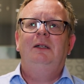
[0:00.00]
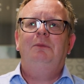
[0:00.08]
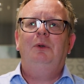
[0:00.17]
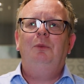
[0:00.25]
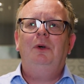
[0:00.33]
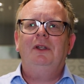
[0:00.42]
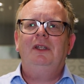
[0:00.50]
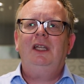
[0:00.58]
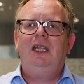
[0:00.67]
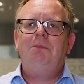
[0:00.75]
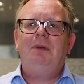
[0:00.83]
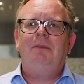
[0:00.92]
But what the
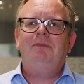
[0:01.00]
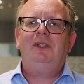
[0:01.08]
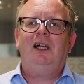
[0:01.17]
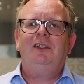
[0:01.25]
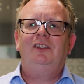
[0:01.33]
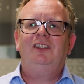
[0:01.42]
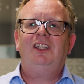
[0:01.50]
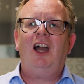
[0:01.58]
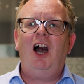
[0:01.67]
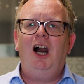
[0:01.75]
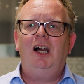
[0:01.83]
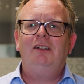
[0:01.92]
heat pump does is it
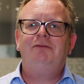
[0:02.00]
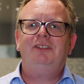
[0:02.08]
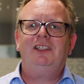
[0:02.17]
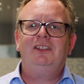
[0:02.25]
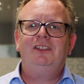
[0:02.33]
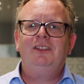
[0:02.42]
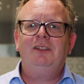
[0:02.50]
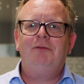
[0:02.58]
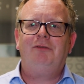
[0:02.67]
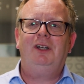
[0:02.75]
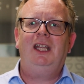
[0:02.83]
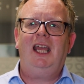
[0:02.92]
harvests
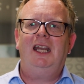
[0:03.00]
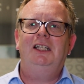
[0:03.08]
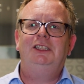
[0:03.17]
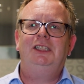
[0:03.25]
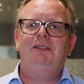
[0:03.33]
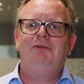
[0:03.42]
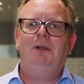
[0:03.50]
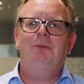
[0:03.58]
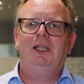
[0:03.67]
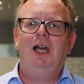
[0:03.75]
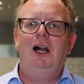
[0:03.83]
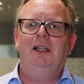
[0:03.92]
free energy from
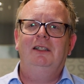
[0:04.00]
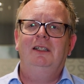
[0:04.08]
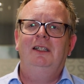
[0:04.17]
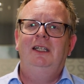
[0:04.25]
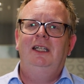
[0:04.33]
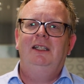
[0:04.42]
the garden.